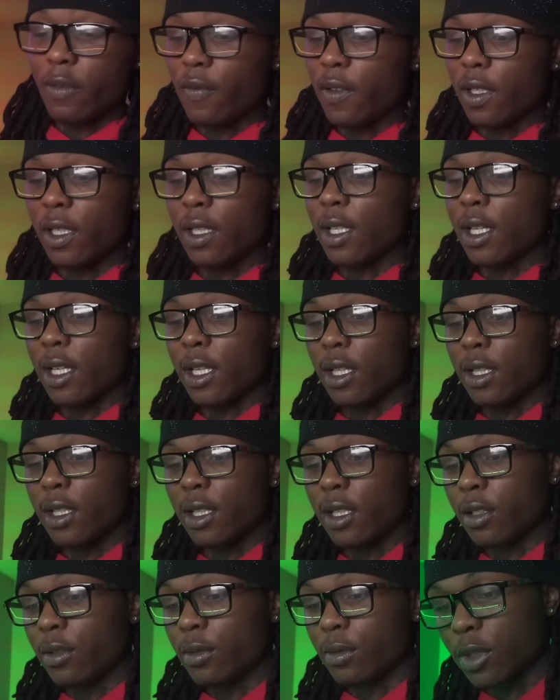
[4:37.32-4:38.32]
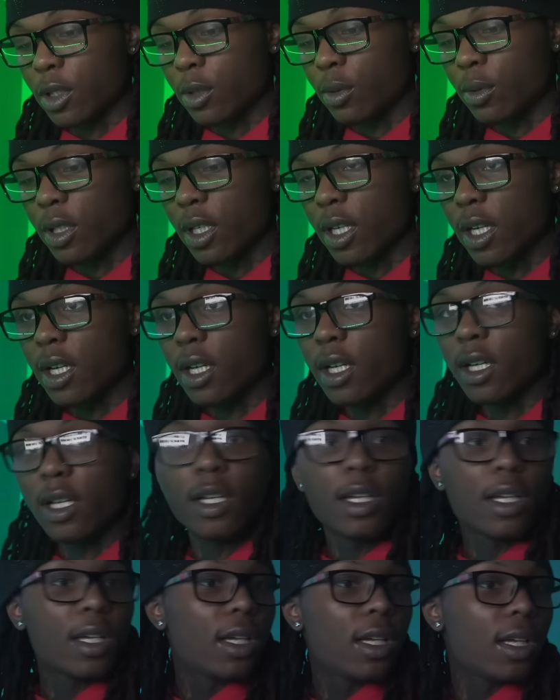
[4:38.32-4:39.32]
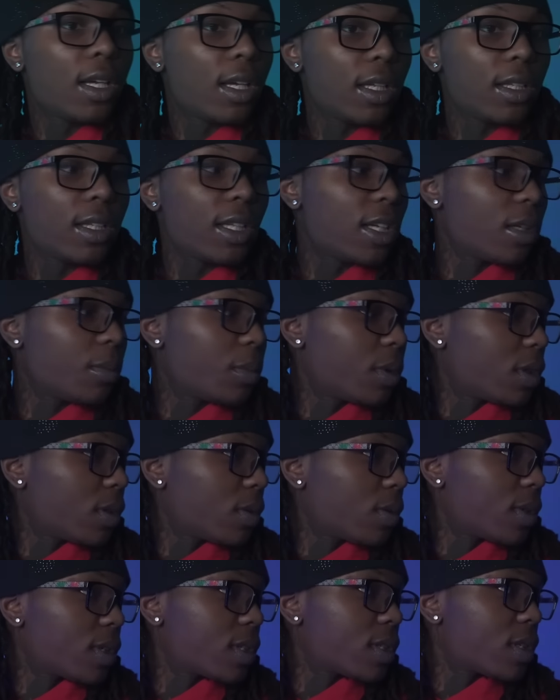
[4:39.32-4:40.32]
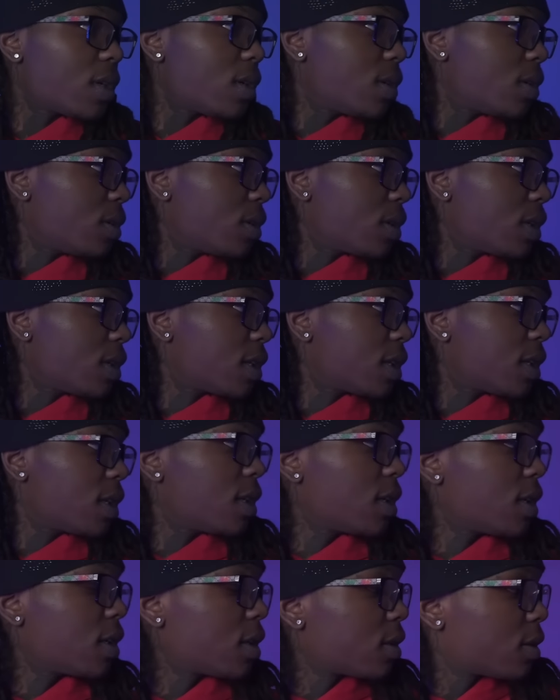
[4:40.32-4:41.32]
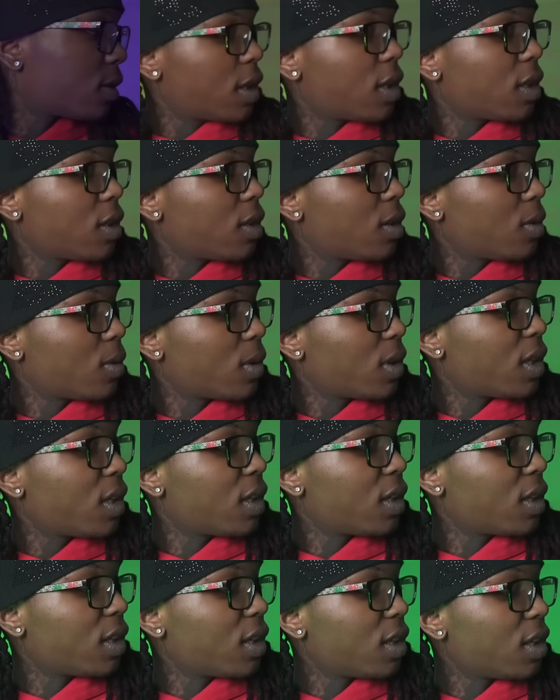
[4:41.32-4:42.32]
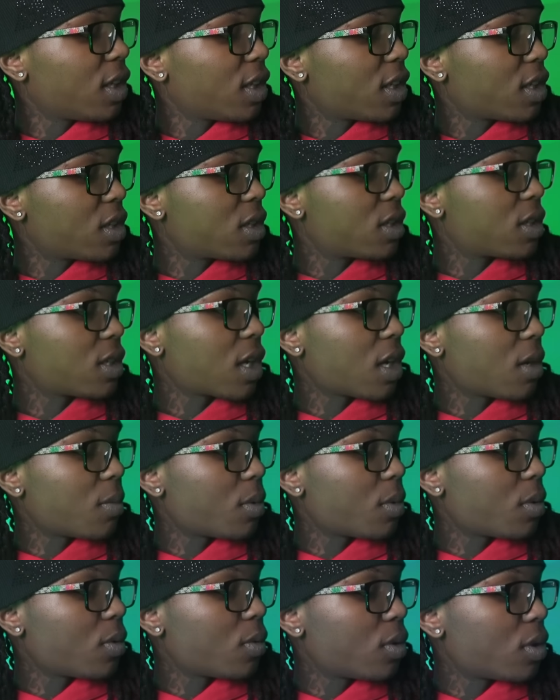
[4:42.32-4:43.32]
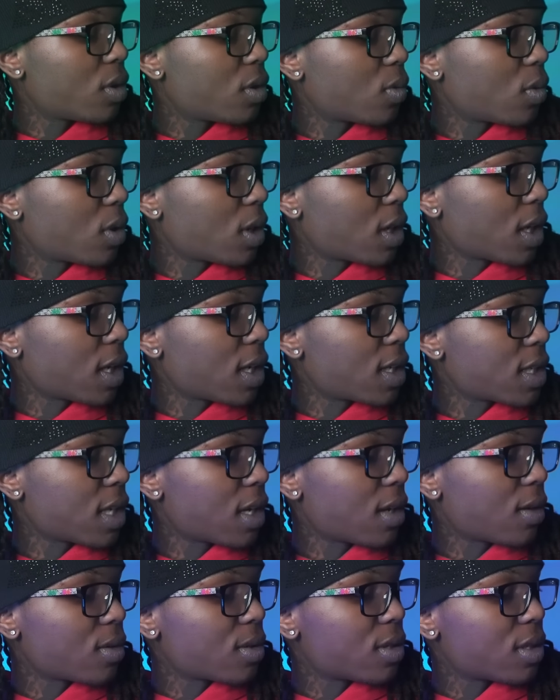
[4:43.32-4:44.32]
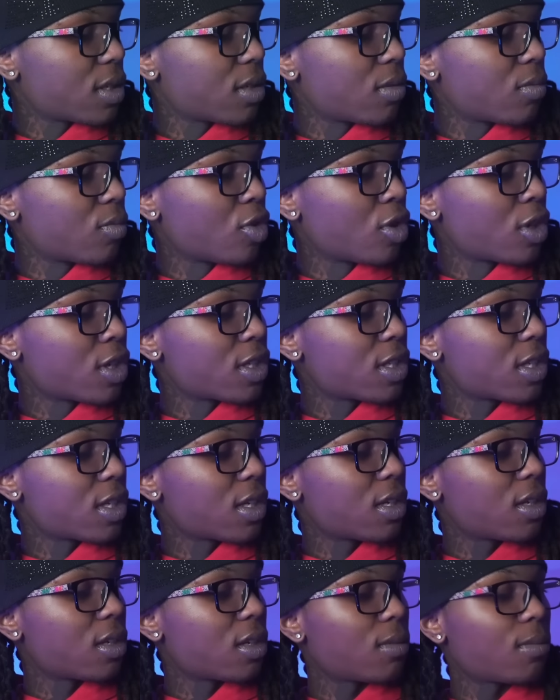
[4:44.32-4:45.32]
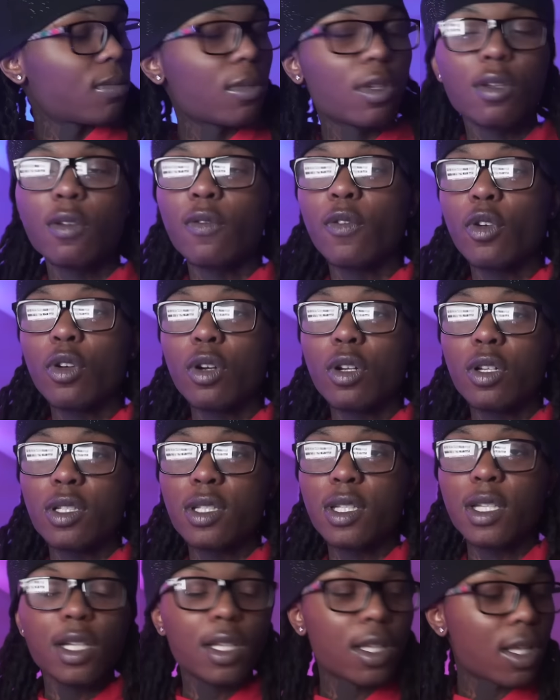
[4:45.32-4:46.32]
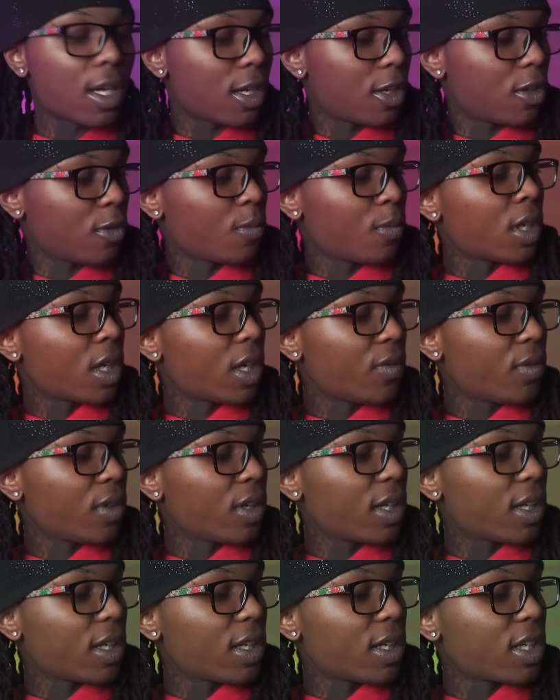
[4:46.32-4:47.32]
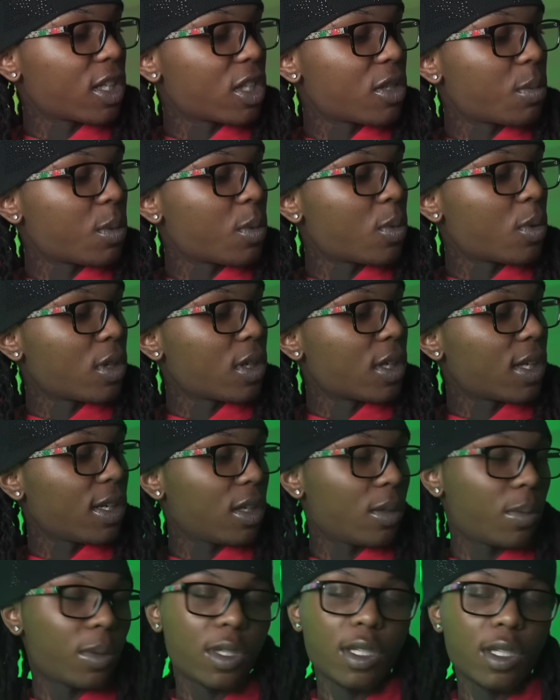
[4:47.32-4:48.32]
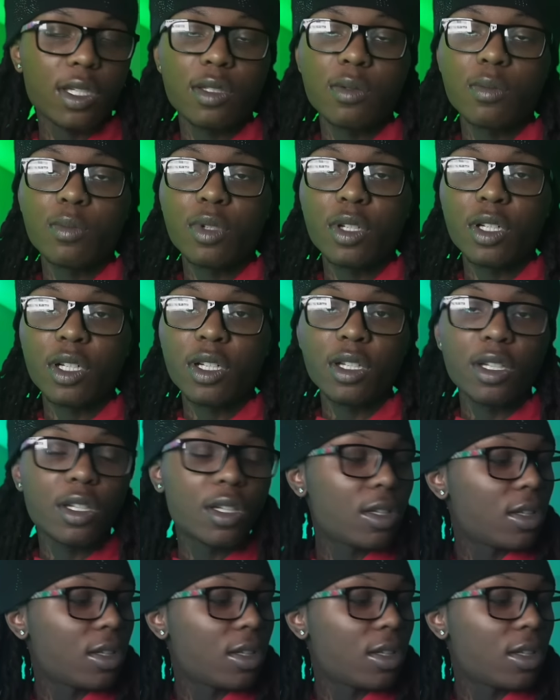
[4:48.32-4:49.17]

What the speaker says: feeling like Atlanta. Oh, God. Atlanta been doing his own little thing. Ain't no way a nigga should not be wanting to walk out his house in the morning time. You feel what I'm saying? Like, every day a nigga should be wanting to get up and get some bread.